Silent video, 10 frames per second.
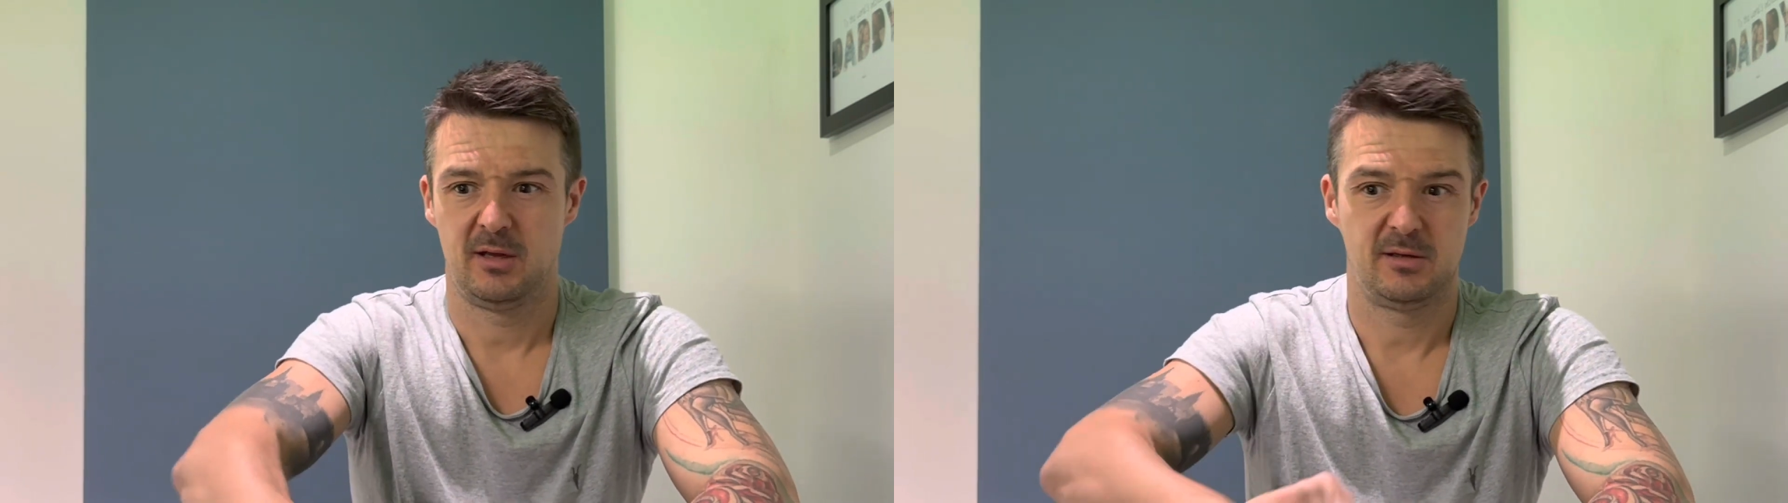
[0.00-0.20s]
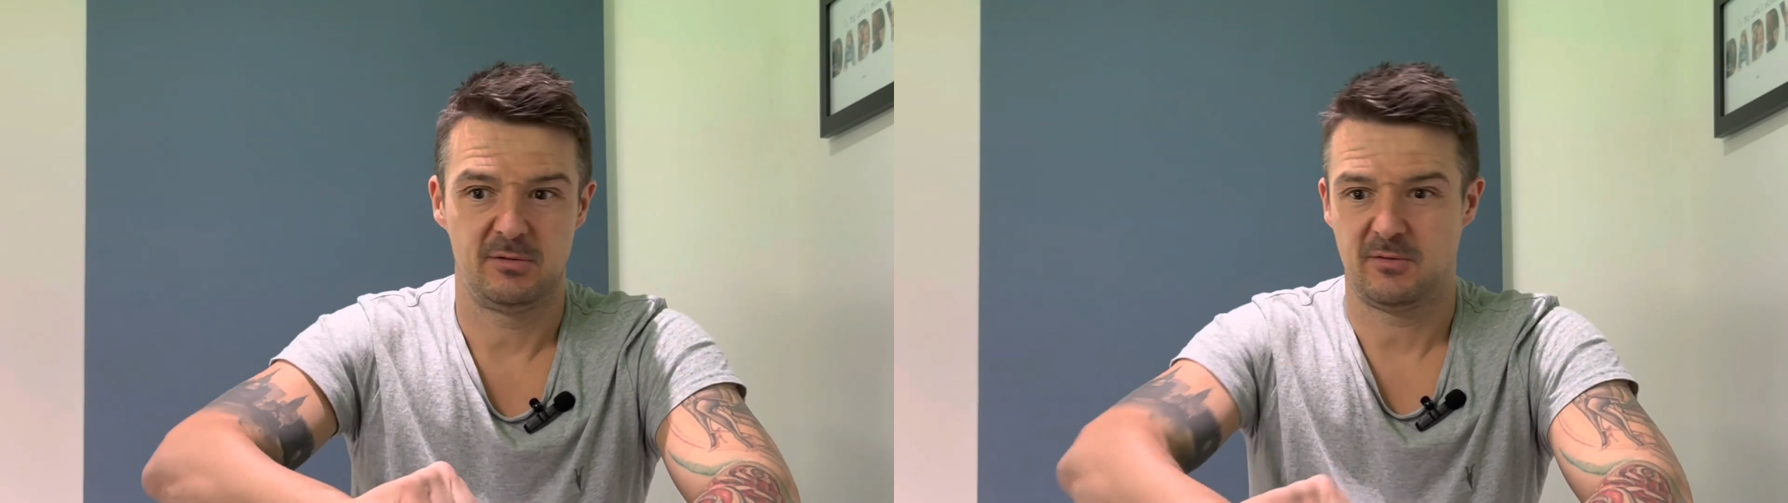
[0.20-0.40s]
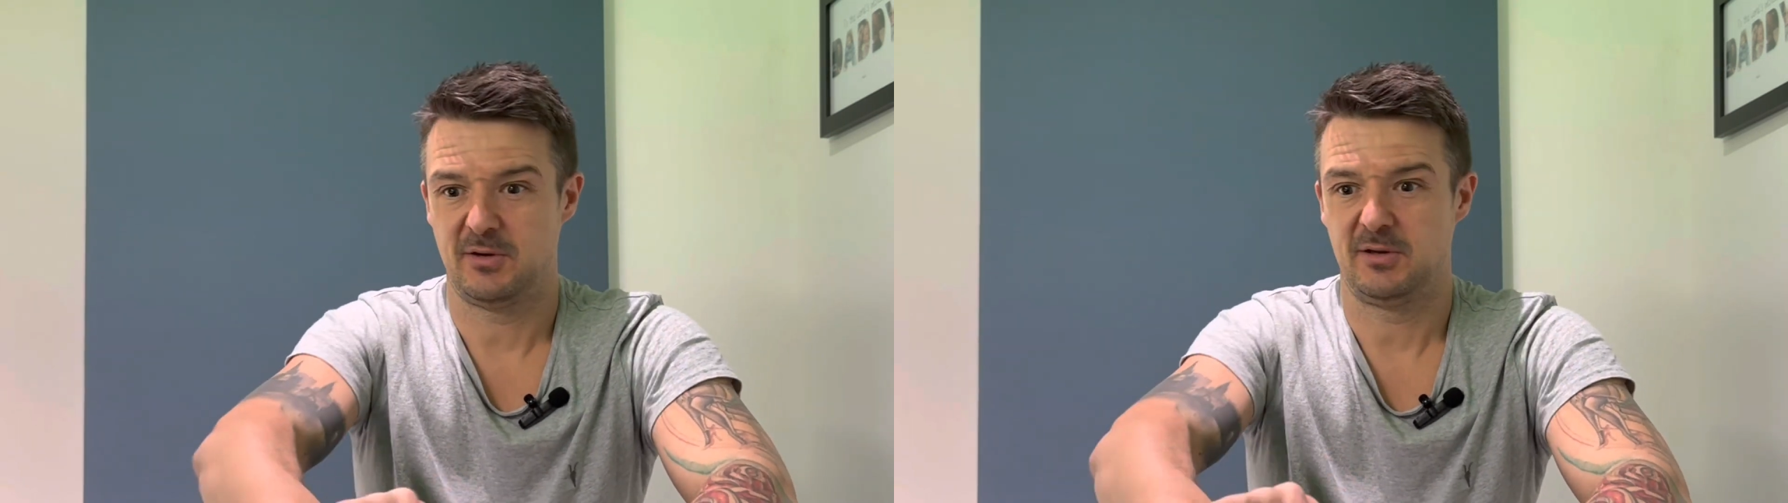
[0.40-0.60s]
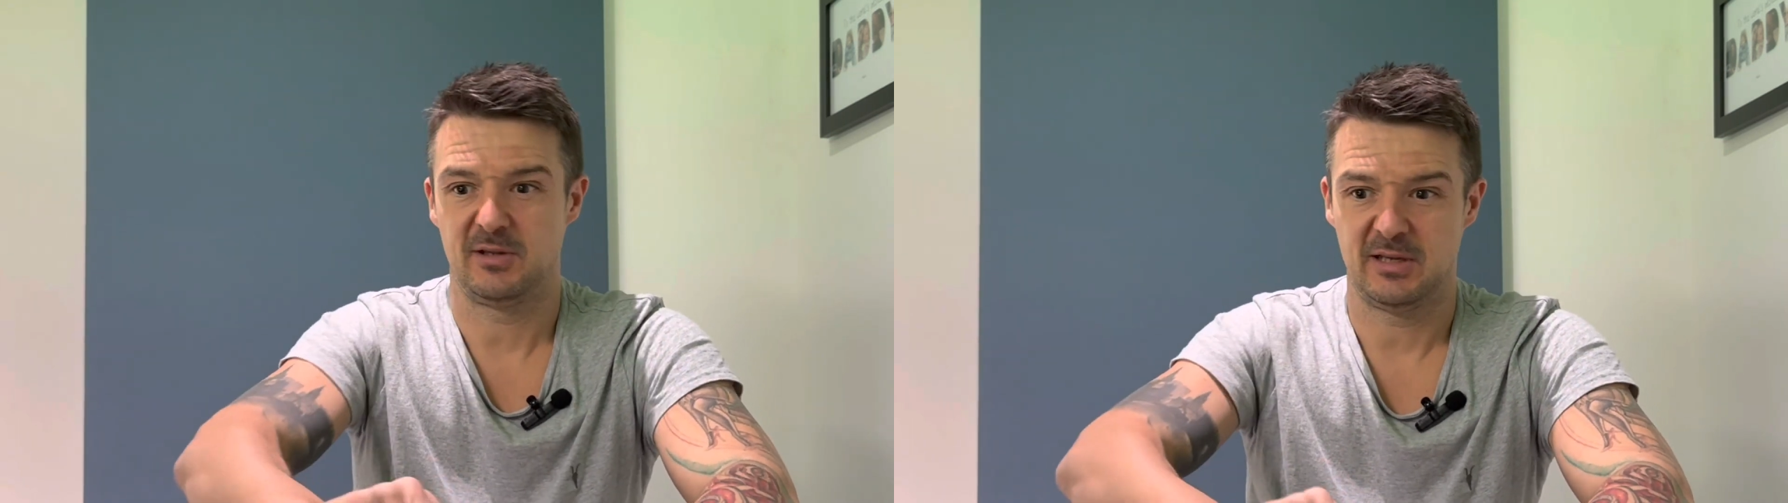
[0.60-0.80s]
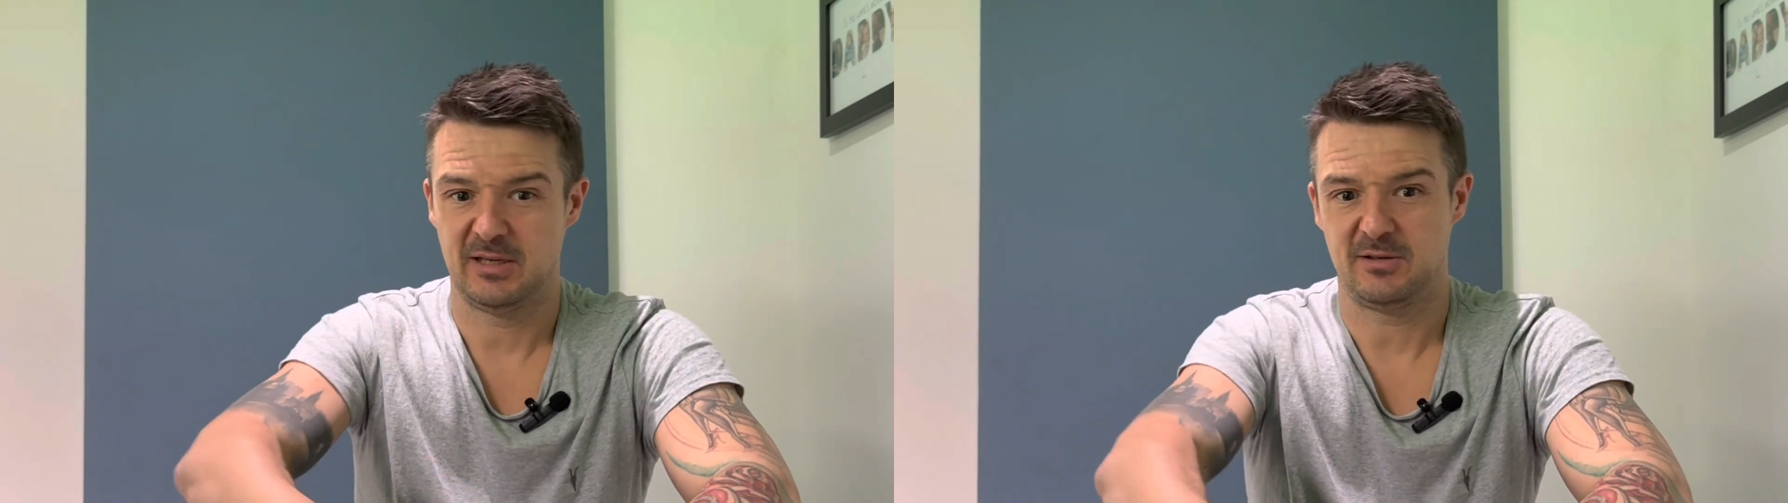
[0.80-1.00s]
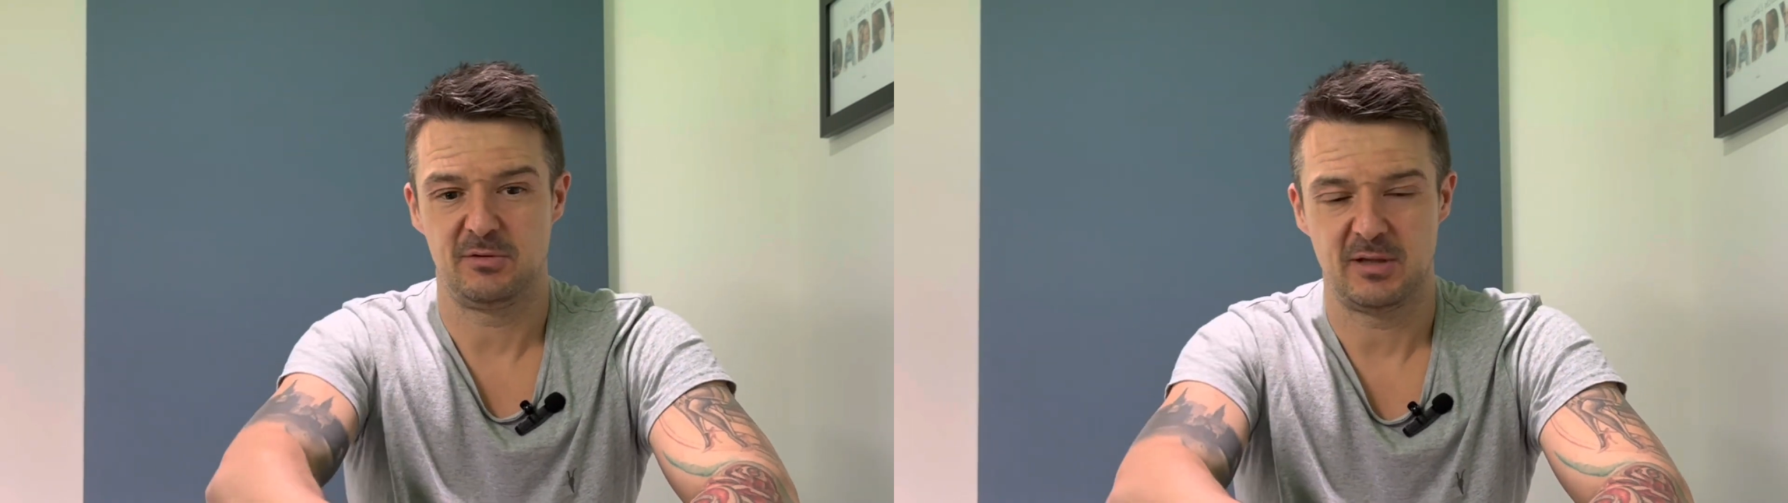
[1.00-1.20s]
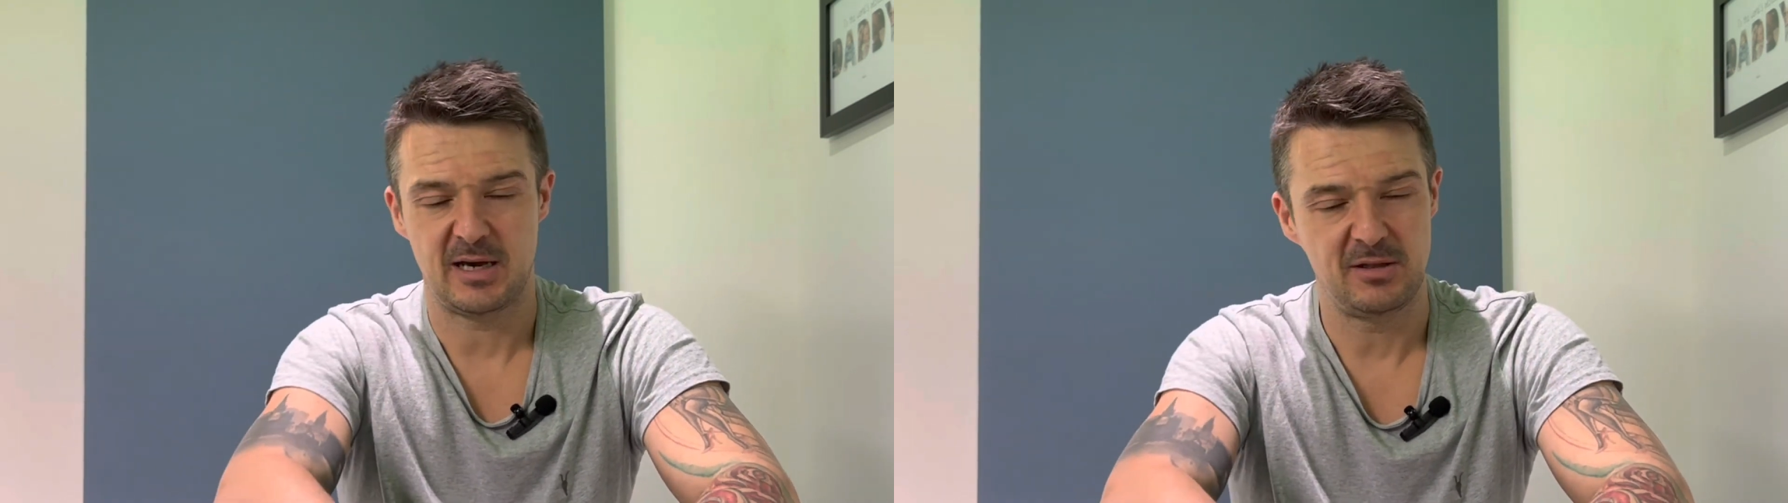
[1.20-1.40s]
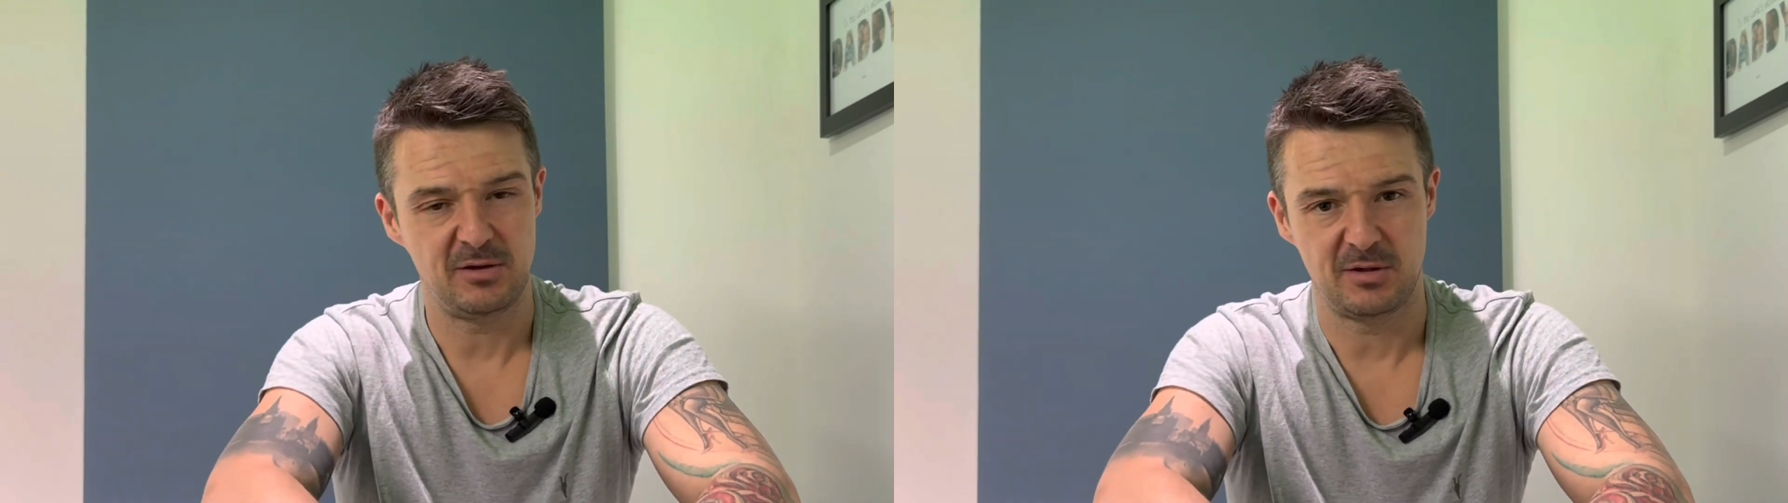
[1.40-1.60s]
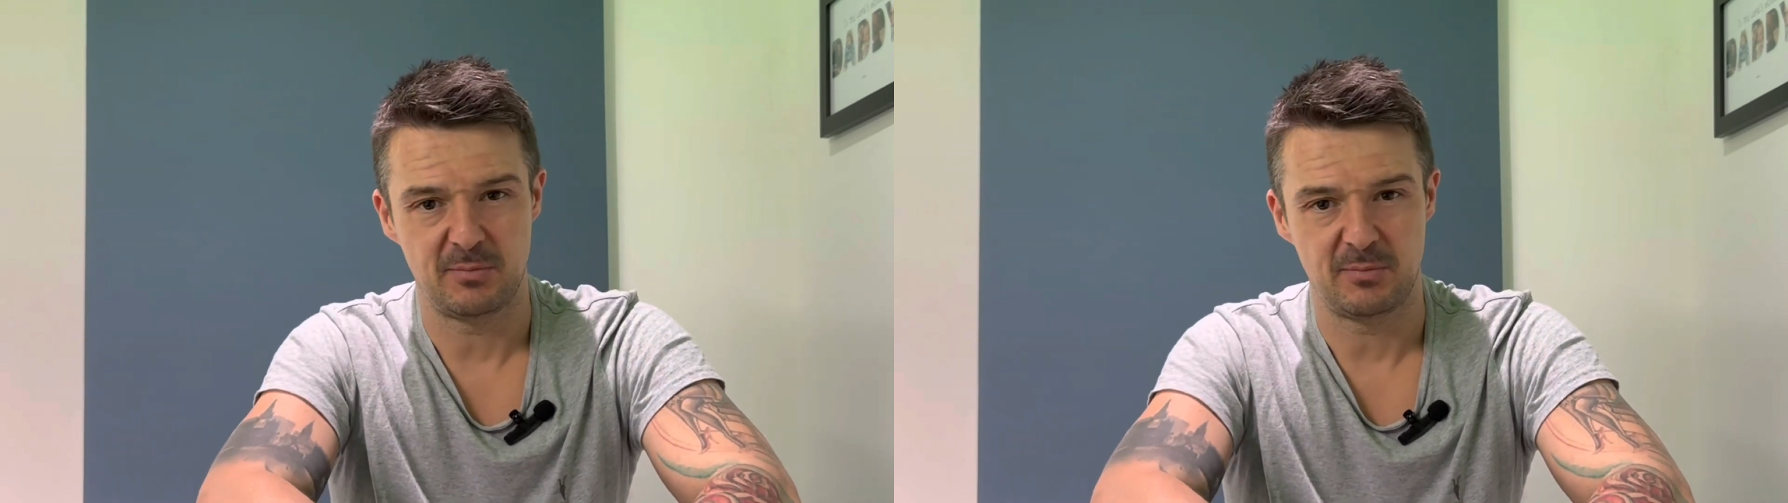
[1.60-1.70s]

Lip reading: do I want to do this, do that, the other,